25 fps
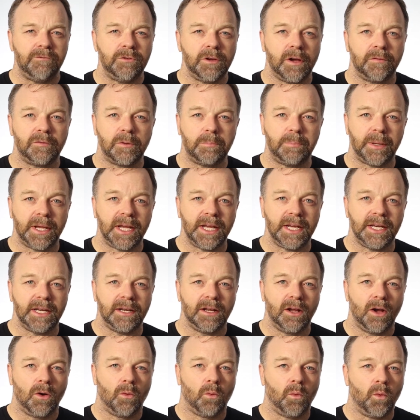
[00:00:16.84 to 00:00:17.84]
you ever been
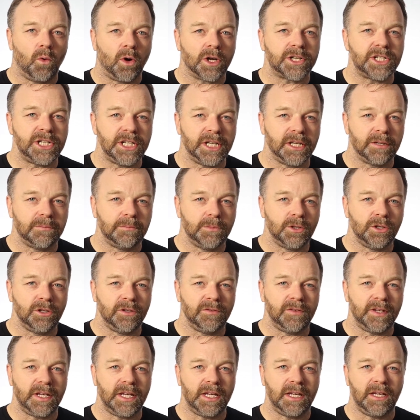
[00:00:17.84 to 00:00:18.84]
watching a
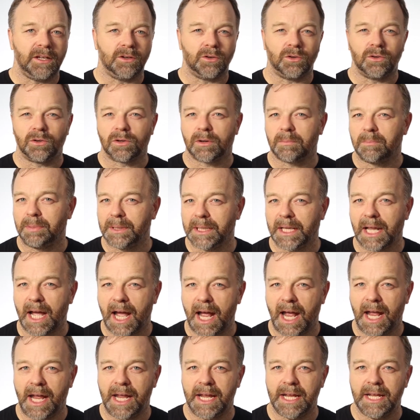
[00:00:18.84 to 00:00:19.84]
movie or a
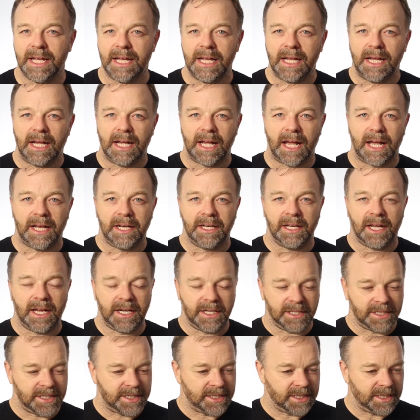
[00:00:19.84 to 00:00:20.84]
play and
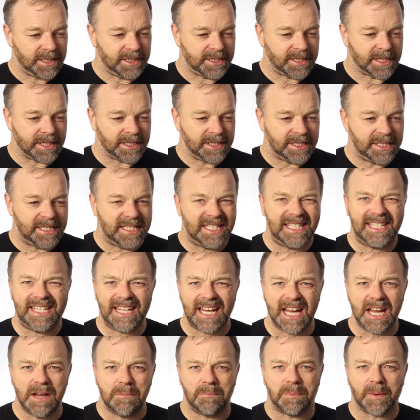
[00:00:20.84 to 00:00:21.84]
it's a
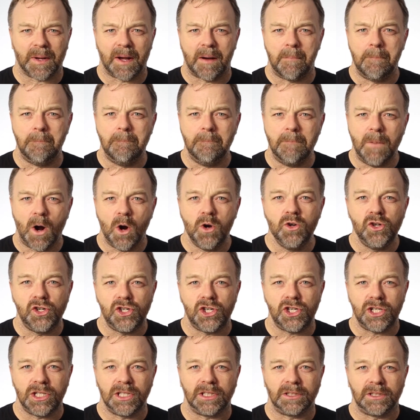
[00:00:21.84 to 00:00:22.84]
deep,
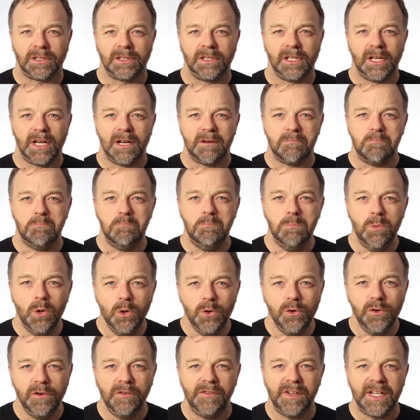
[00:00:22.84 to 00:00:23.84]
emotional,
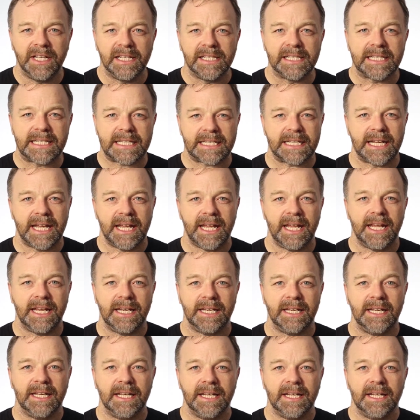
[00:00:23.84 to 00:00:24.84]
moving
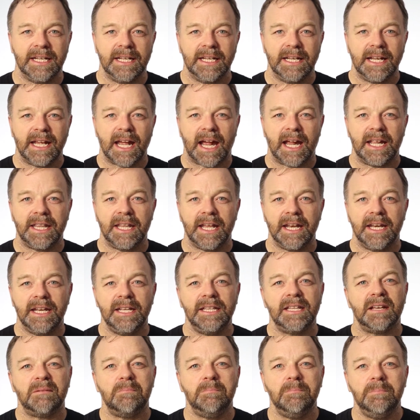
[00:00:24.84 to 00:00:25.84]
scene, and then
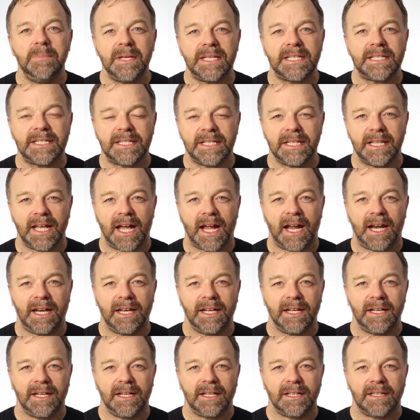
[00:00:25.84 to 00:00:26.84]
in the midst of that,
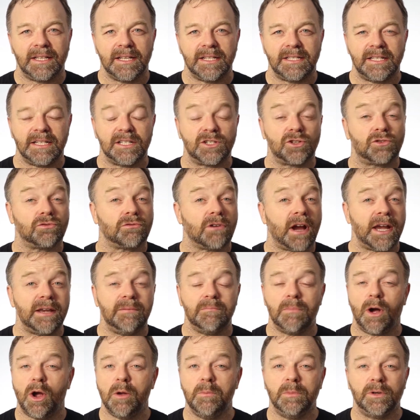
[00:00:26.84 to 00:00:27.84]
there's this great
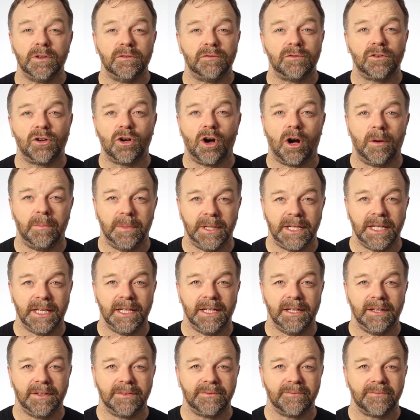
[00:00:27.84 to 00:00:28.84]
moment of comedy.
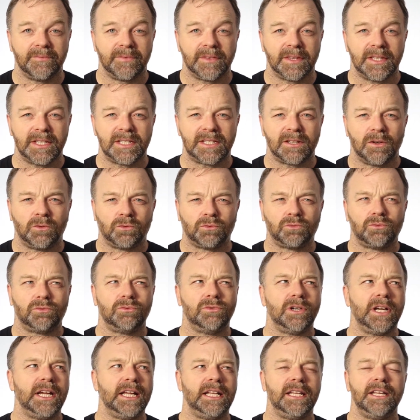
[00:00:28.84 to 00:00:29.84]
This
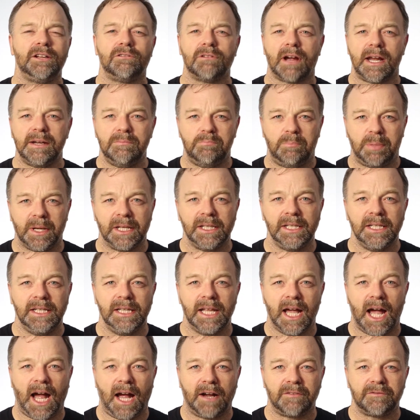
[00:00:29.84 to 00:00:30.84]
really great belly
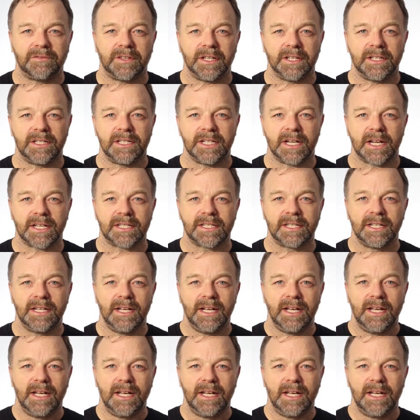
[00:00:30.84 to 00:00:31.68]
laugh that just